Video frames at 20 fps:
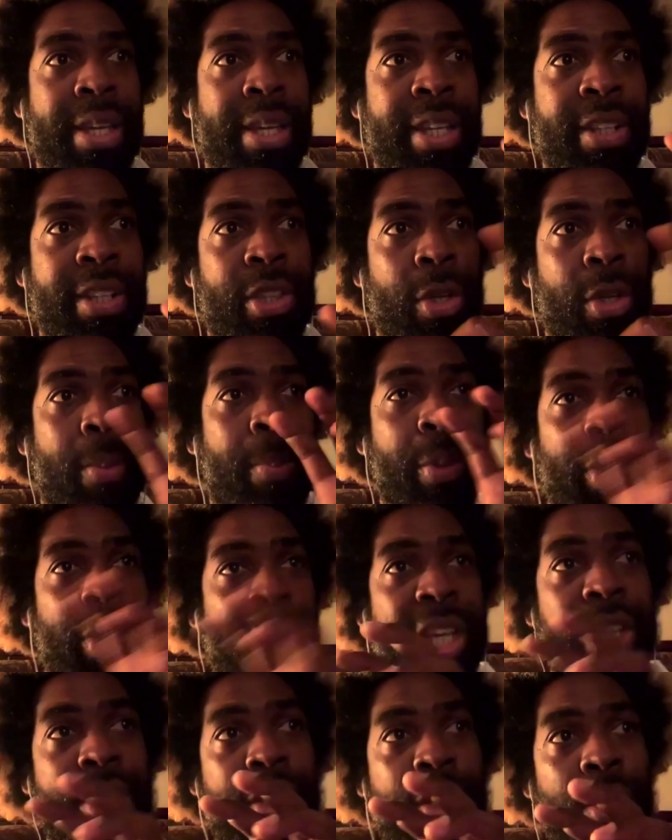
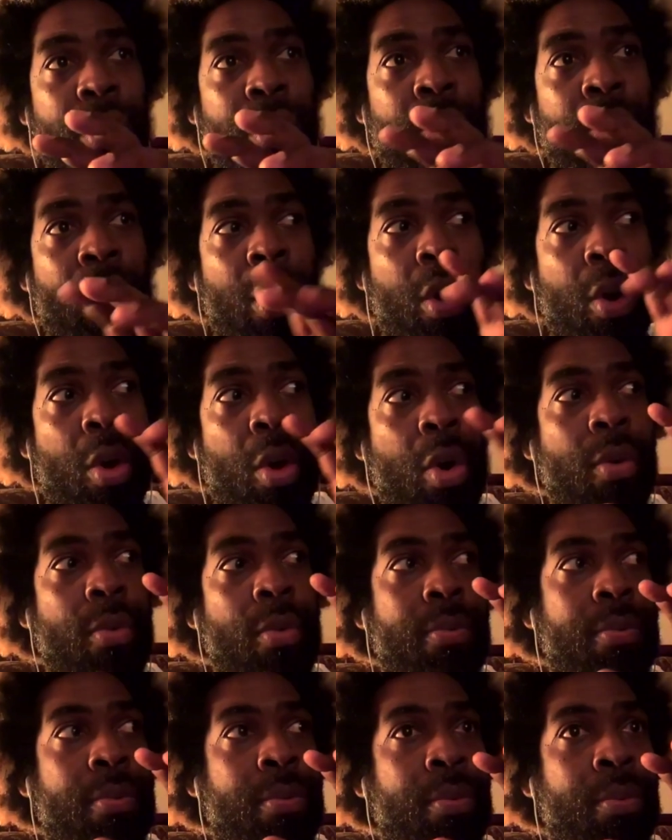interpretation of
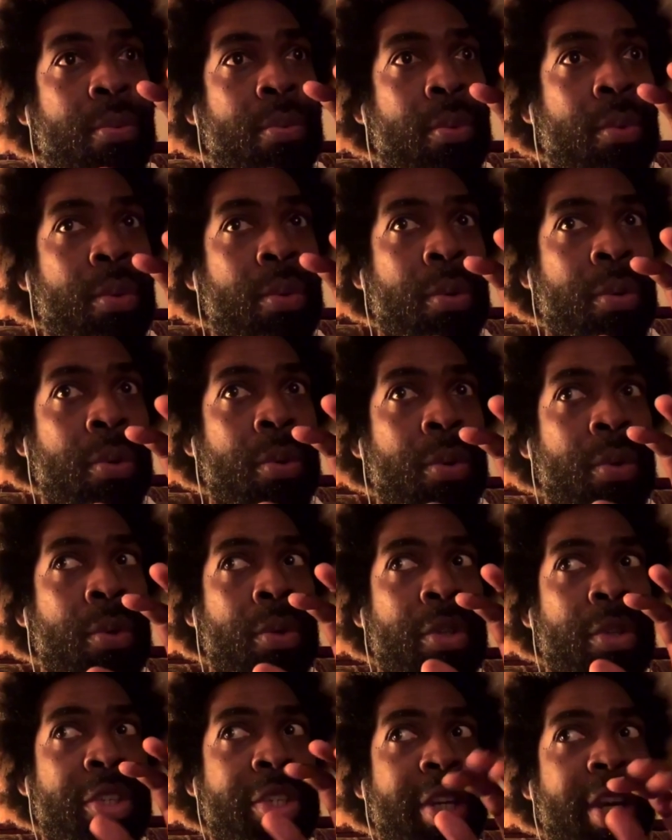
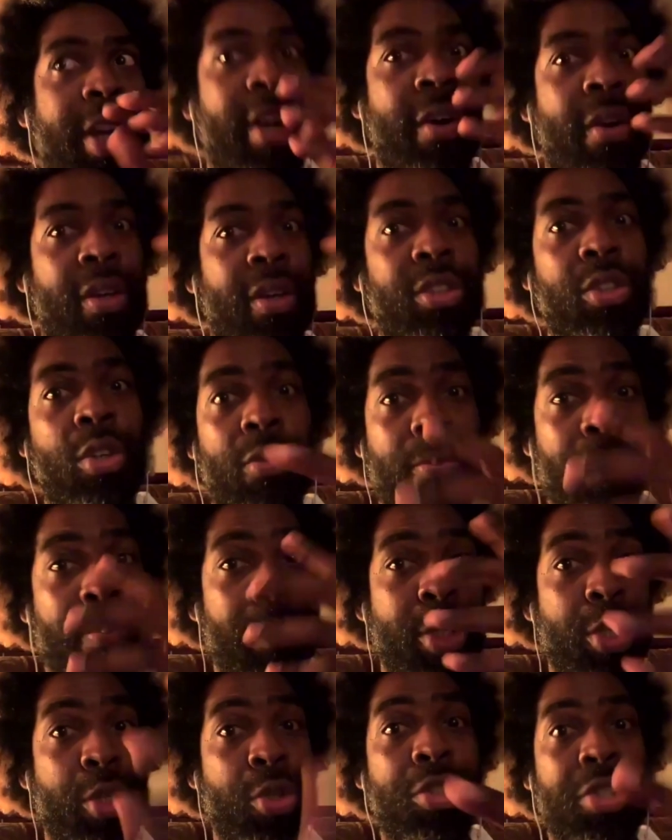genres of
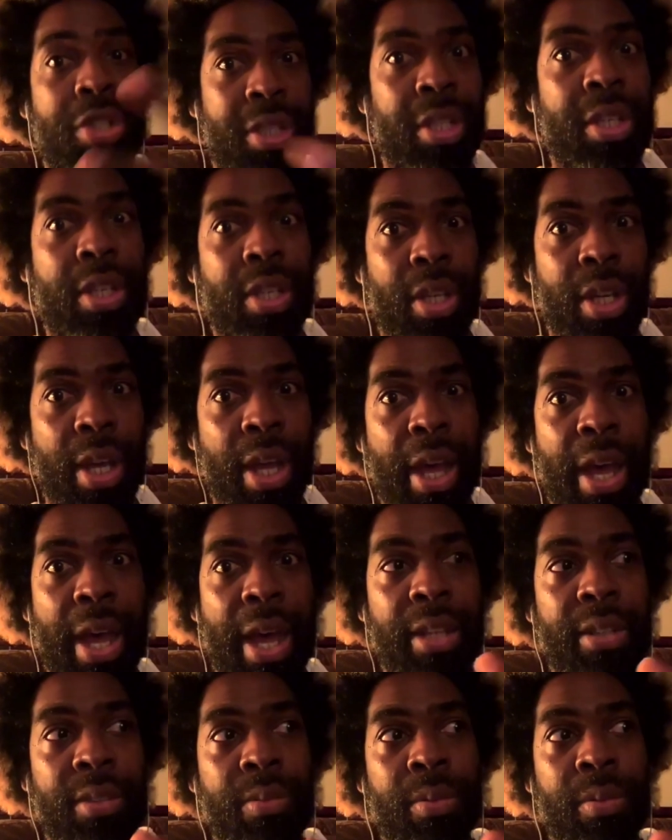music,
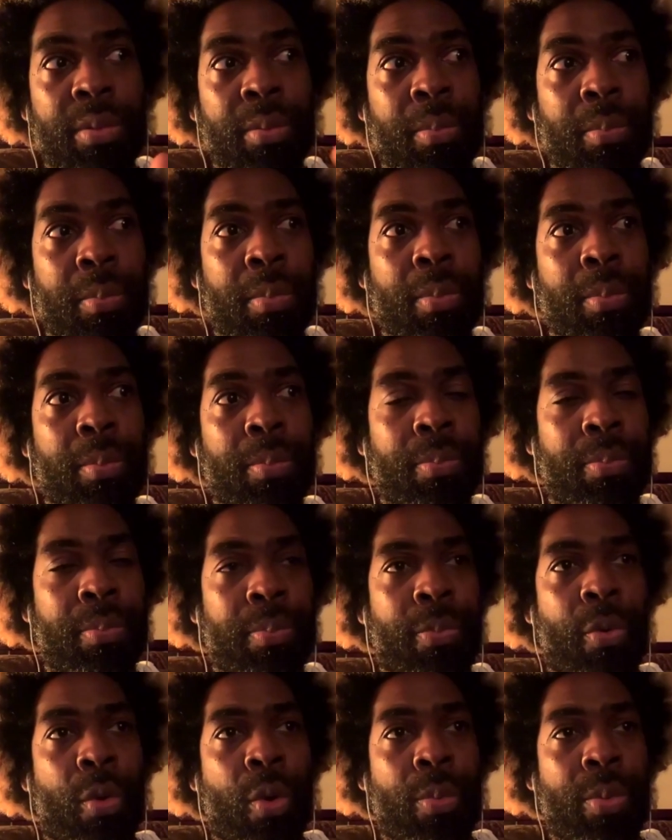and
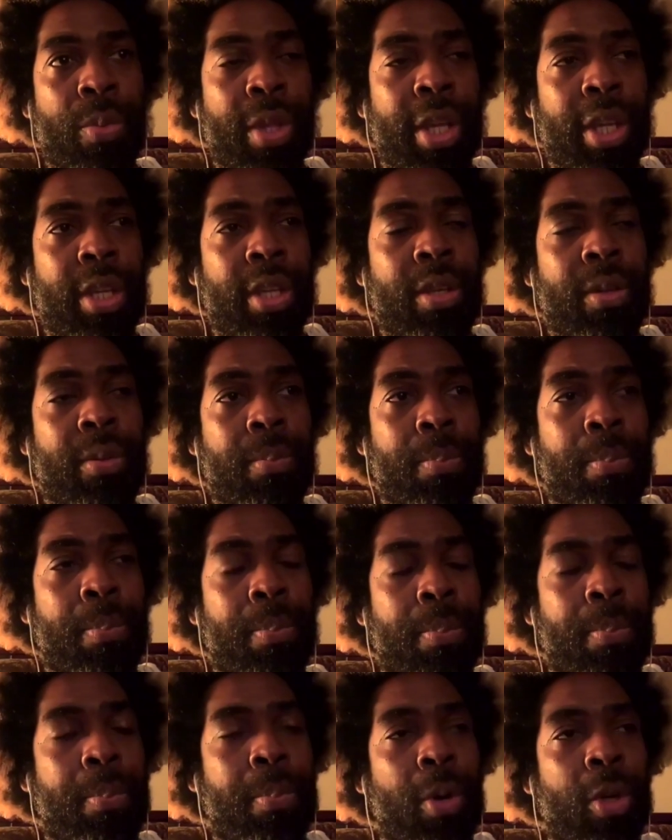from the
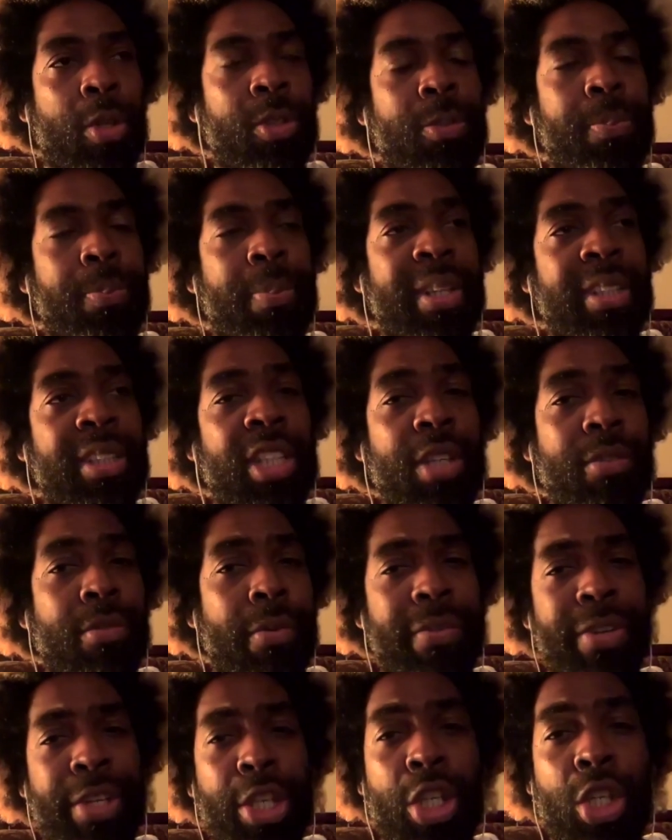perspective of a
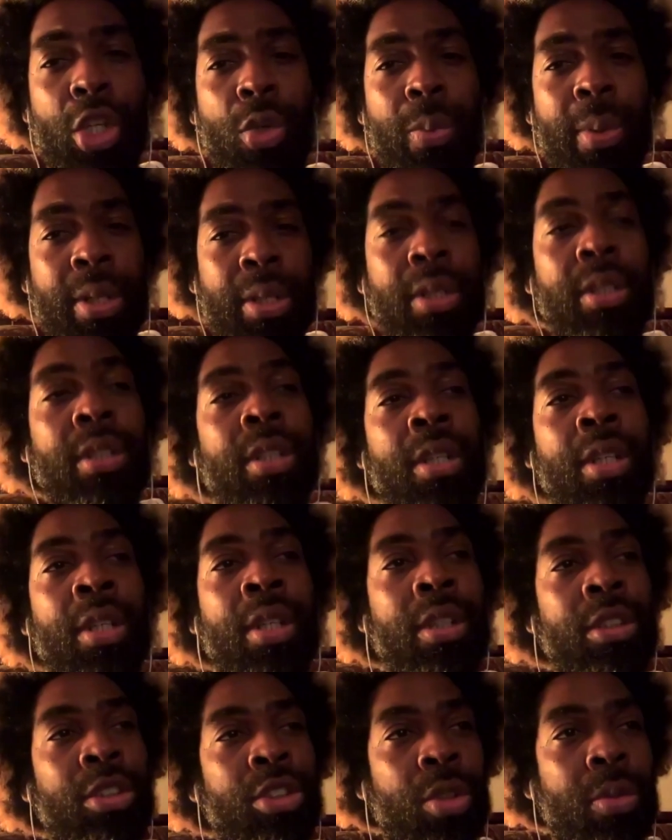Cuban,
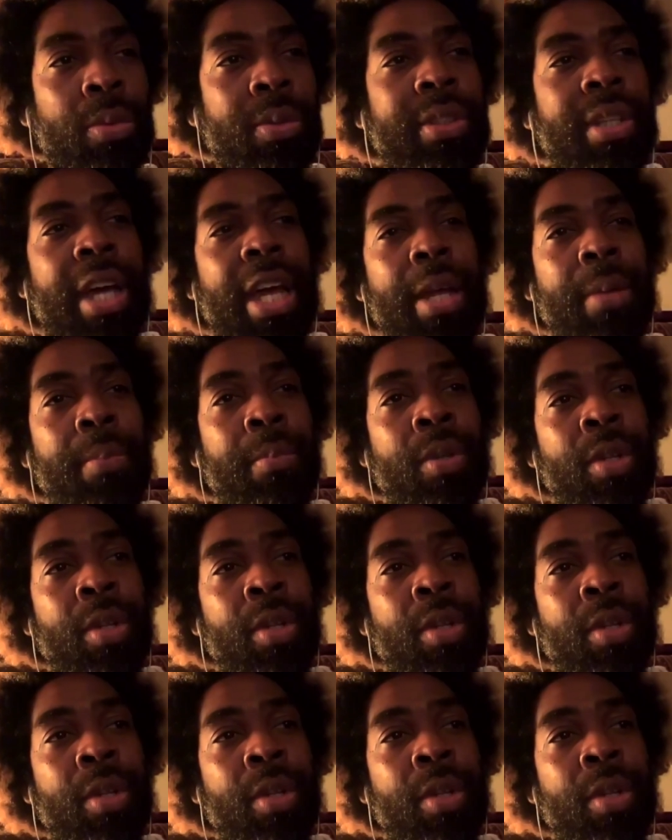sometimes